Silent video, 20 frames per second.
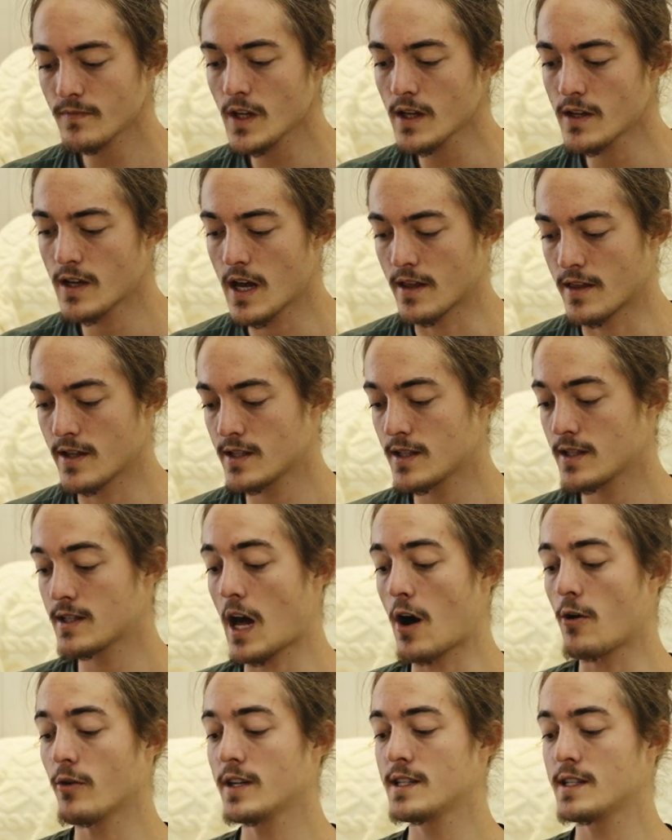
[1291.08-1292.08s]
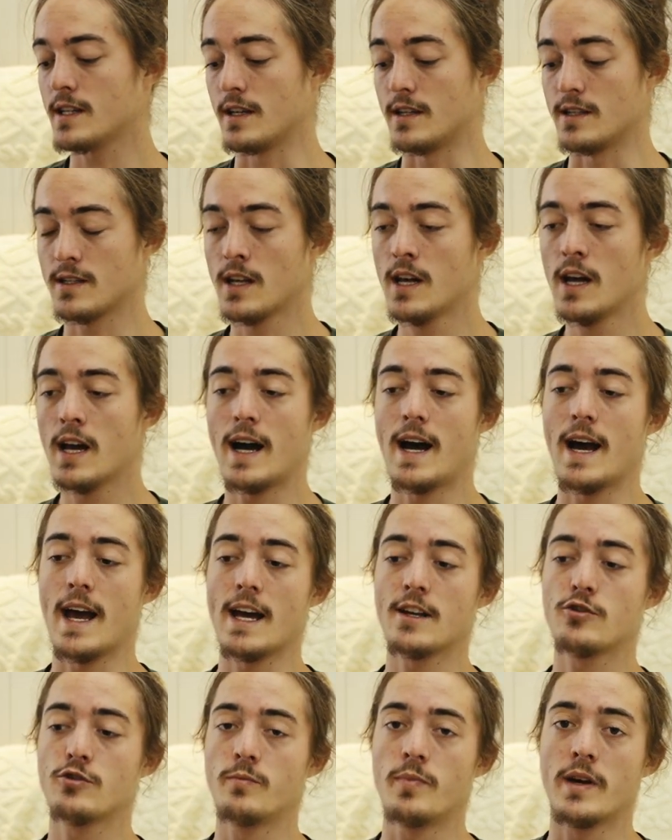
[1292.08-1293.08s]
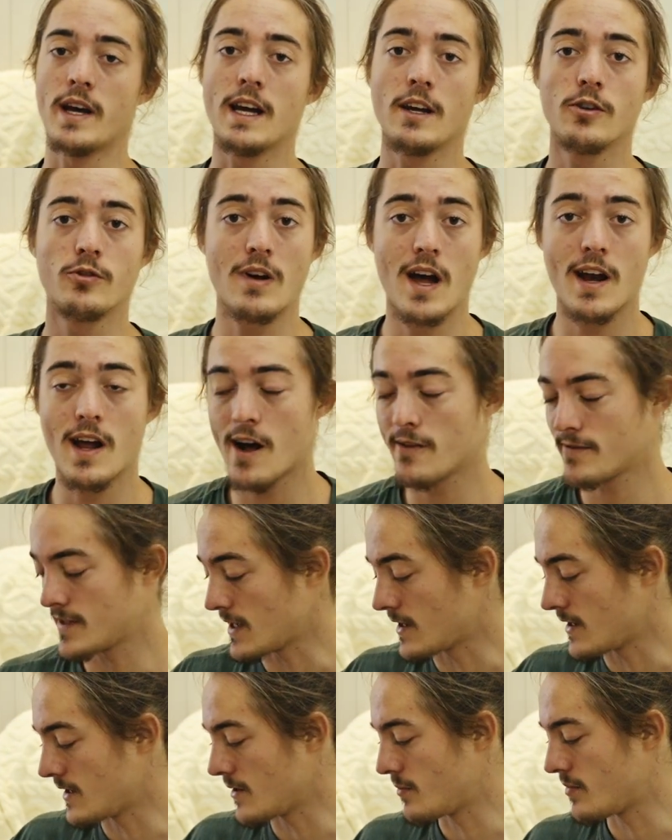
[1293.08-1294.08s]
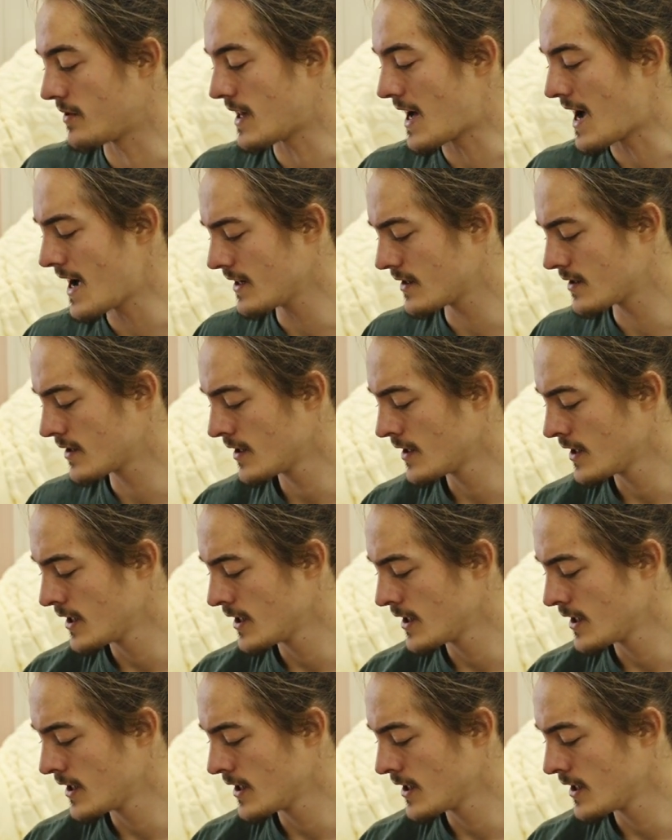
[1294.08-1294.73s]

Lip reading: Yeah, this is how easy it is. I had to pay right after I applied,